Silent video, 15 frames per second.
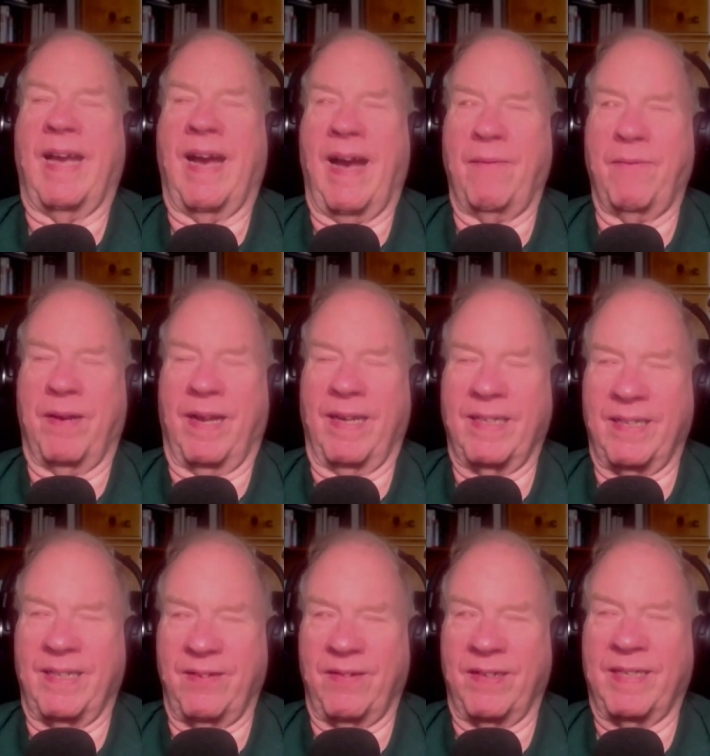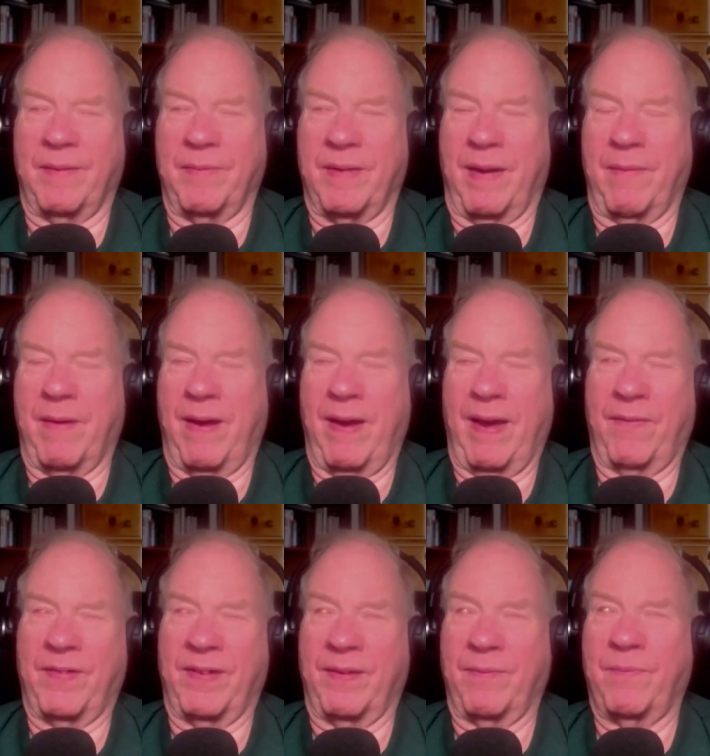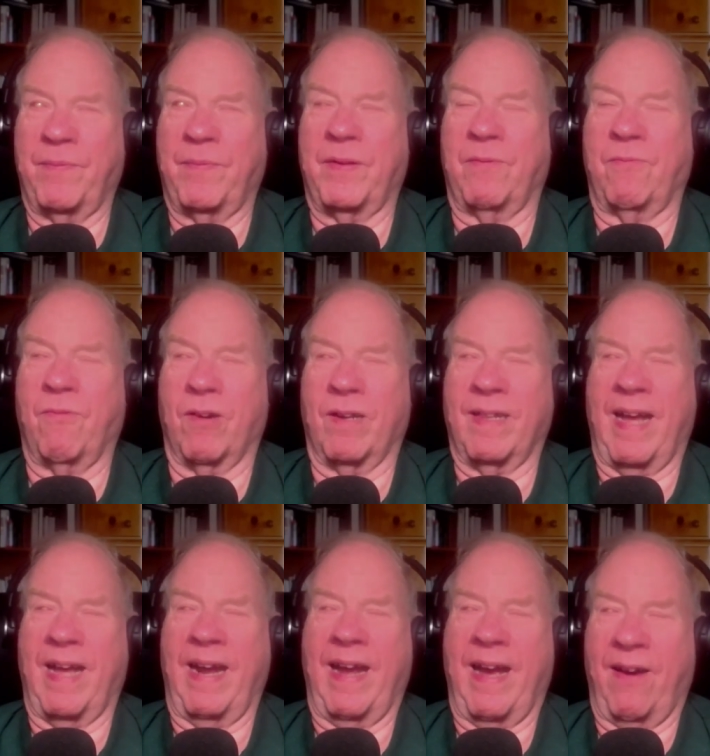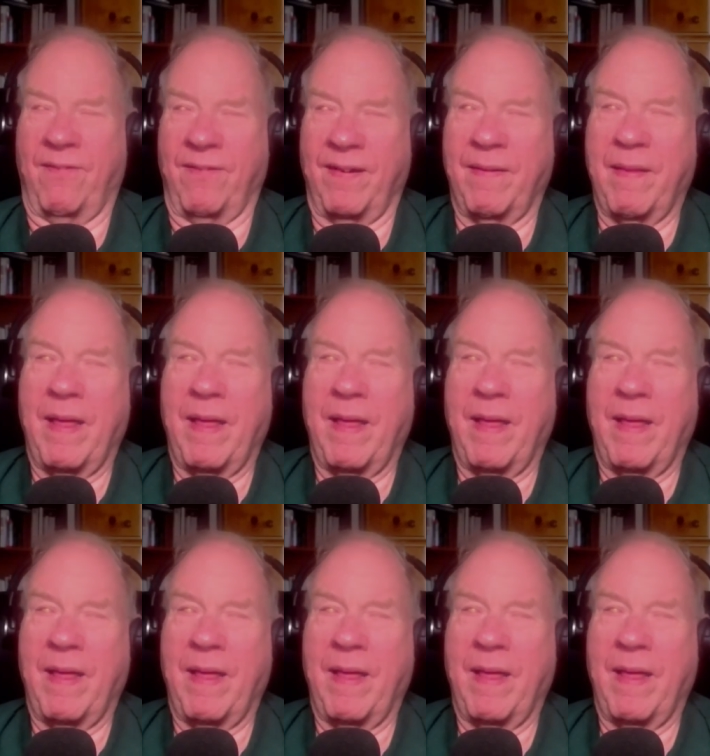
Yeah, I would like to do it sometime. I'll have to to work that out.